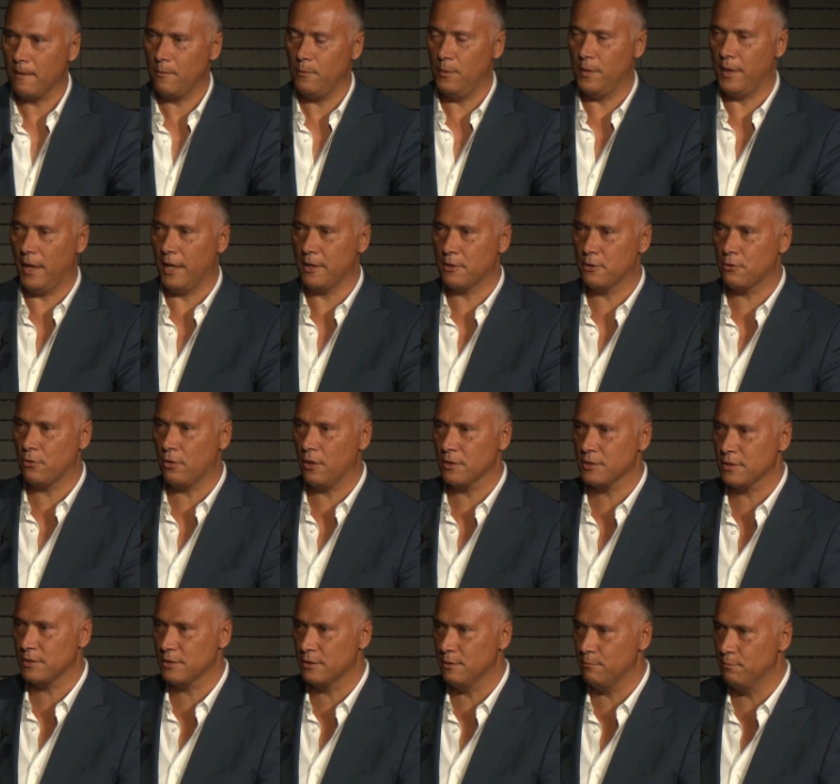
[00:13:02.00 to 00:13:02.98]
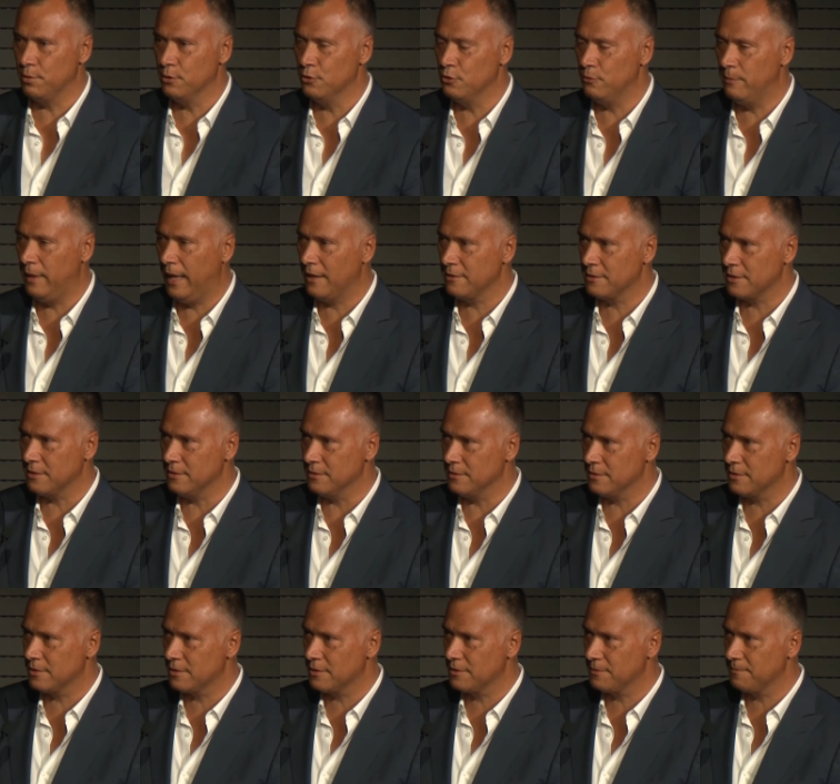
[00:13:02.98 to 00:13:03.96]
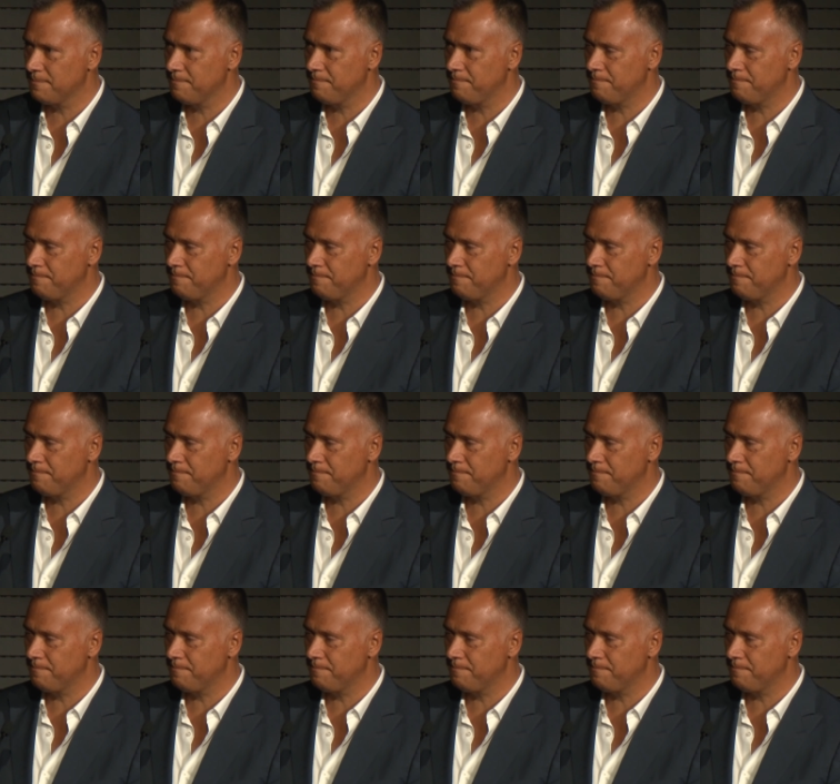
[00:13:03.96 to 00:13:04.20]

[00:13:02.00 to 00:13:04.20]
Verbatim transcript: when they crossed the Blue Mountains,